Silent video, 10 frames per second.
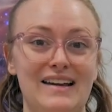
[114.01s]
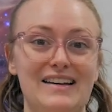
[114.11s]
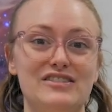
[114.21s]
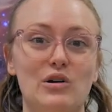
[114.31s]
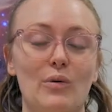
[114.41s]

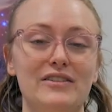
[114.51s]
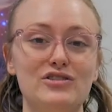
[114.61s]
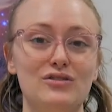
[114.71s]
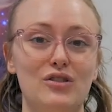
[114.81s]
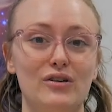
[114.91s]
is going
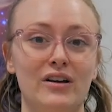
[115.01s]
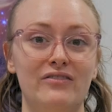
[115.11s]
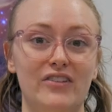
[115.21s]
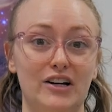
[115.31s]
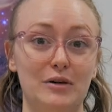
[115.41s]
to look
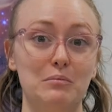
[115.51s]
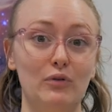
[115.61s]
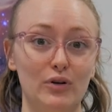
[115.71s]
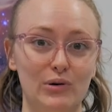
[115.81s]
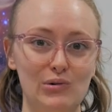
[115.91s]
very
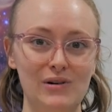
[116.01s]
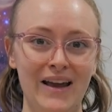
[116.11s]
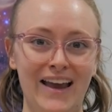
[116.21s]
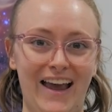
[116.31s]
blue.